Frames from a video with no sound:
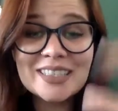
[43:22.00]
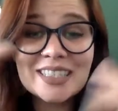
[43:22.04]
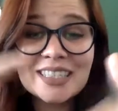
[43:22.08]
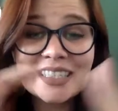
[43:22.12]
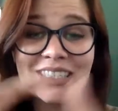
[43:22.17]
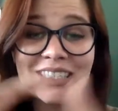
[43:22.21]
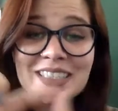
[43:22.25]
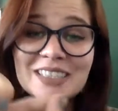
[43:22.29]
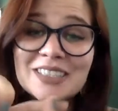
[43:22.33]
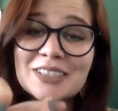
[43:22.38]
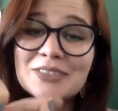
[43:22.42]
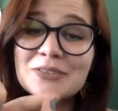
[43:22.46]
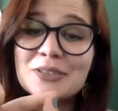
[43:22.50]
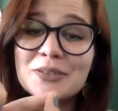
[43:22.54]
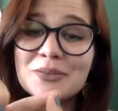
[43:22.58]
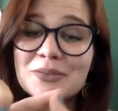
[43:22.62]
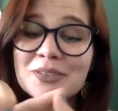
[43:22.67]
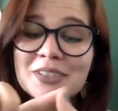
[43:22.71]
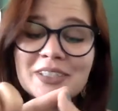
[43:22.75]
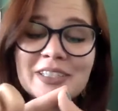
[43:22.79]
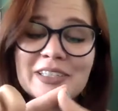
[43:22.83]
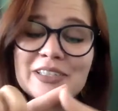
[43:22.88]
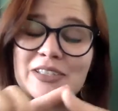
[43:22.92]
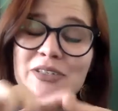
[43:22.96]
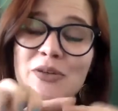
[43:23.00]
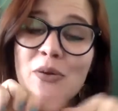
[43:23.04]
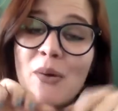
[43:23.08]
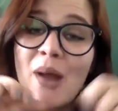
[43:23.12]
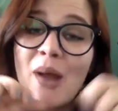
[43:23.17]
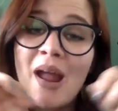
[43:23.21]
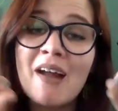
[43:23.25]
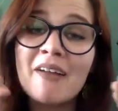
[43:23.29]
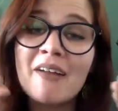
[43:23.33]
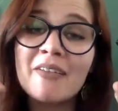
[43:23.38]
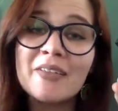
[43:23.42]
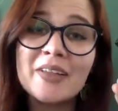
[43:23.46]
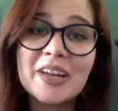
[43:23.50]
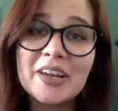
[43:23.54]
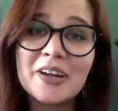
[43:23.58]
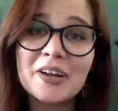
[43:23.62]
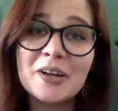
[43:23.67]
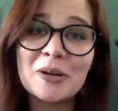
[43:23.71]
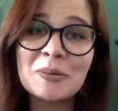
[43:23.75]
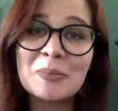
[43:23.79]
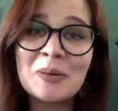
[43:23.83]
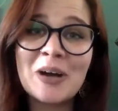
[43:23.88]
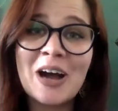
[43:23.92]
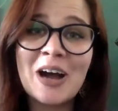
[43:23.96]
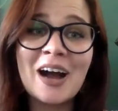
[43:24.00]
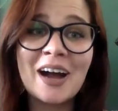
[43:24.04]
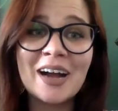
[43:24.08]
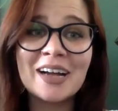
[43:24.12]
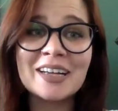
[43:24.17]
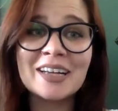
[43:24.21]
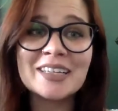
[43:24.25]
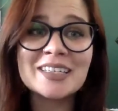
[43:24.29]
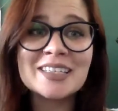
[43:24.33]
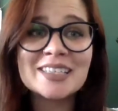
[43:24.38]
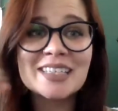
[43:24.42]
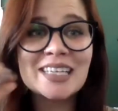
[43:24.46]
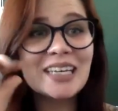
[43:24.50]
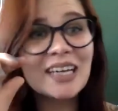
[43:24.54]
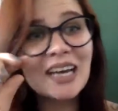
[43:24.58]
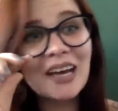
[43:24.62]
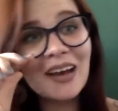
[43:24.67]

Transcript: it into a really square linear box.